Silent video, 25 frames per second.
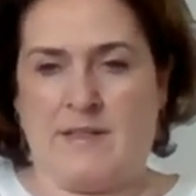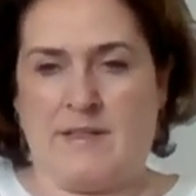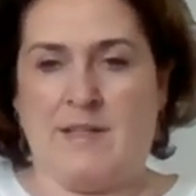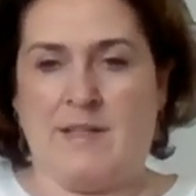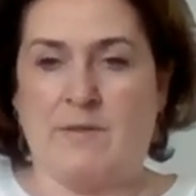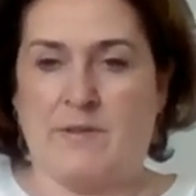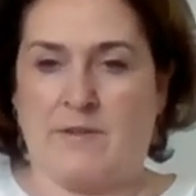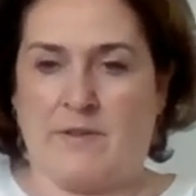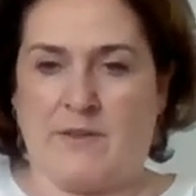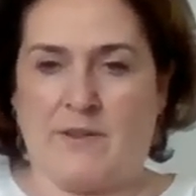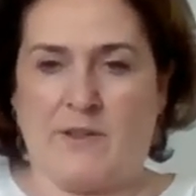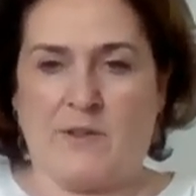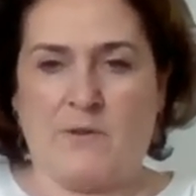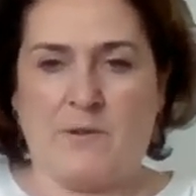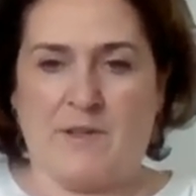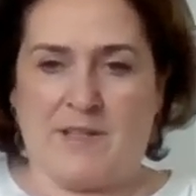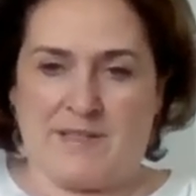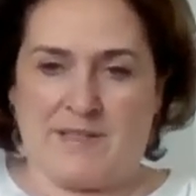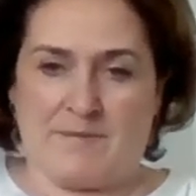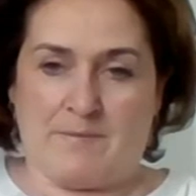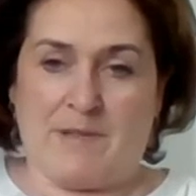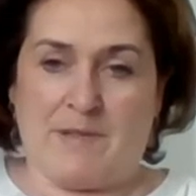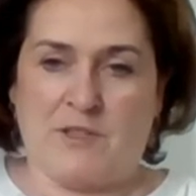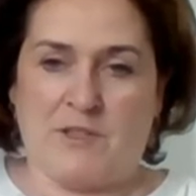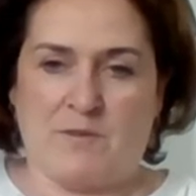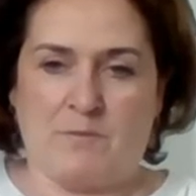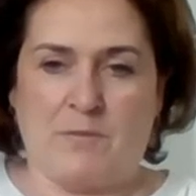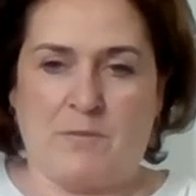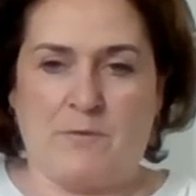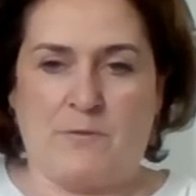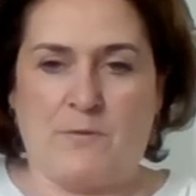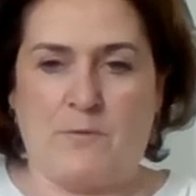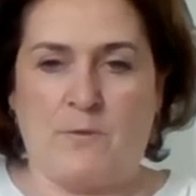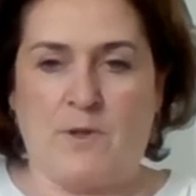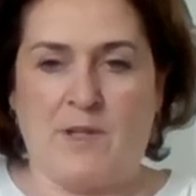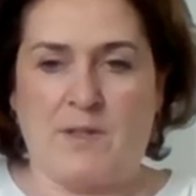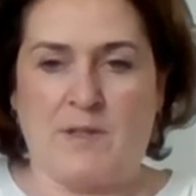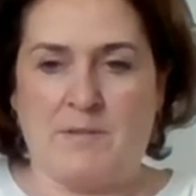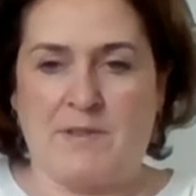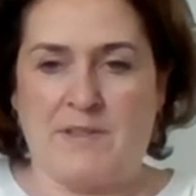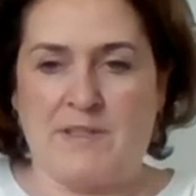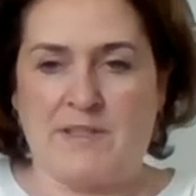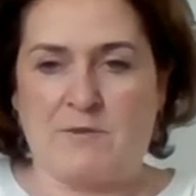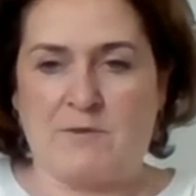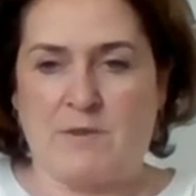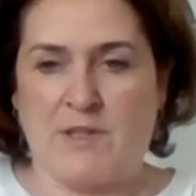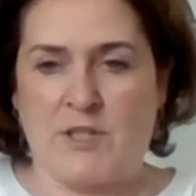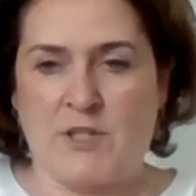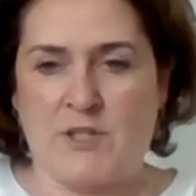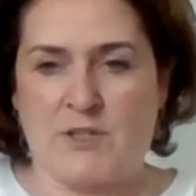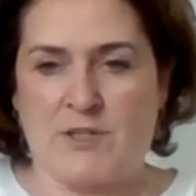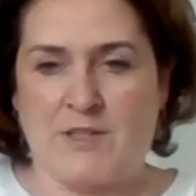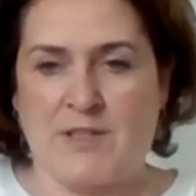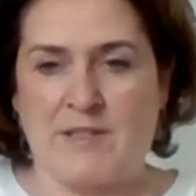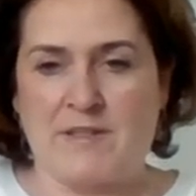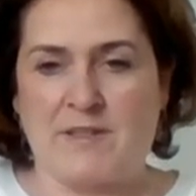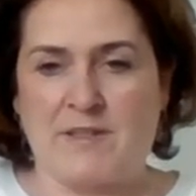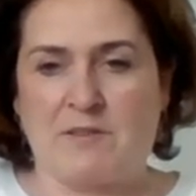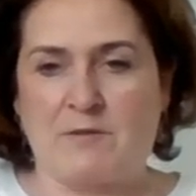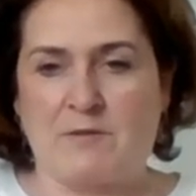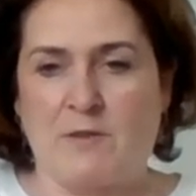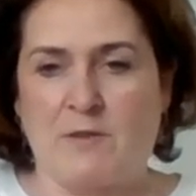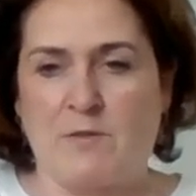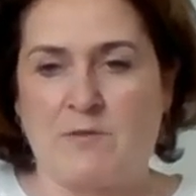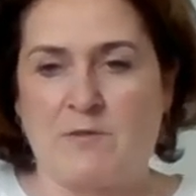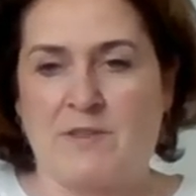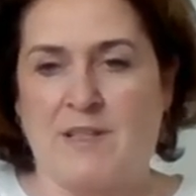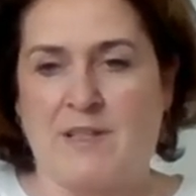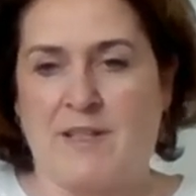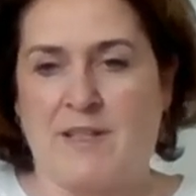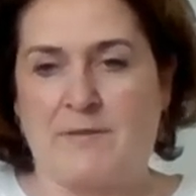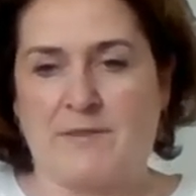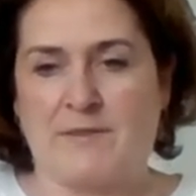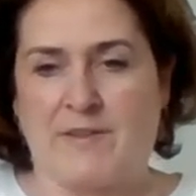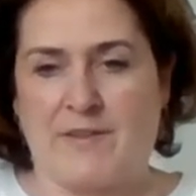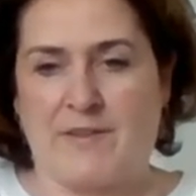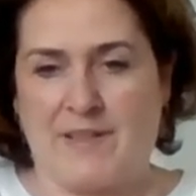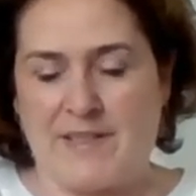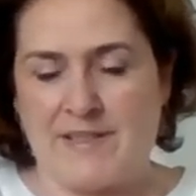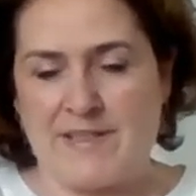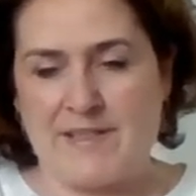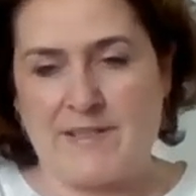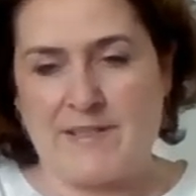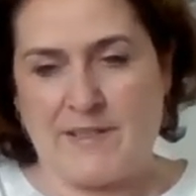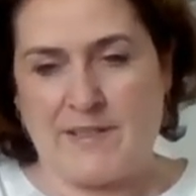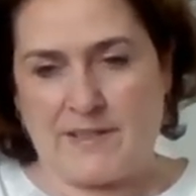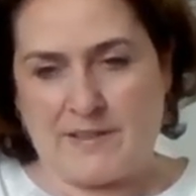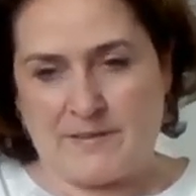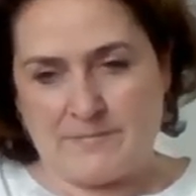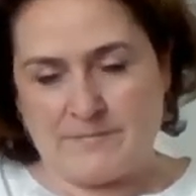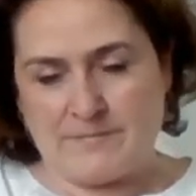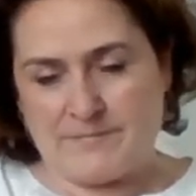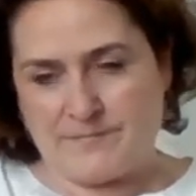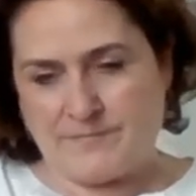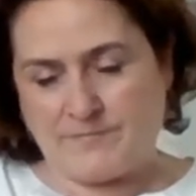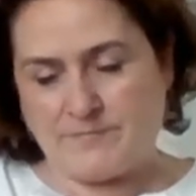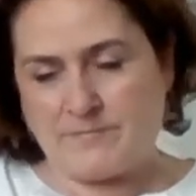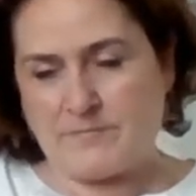even though, as mentioned before, administration has grown after the listing.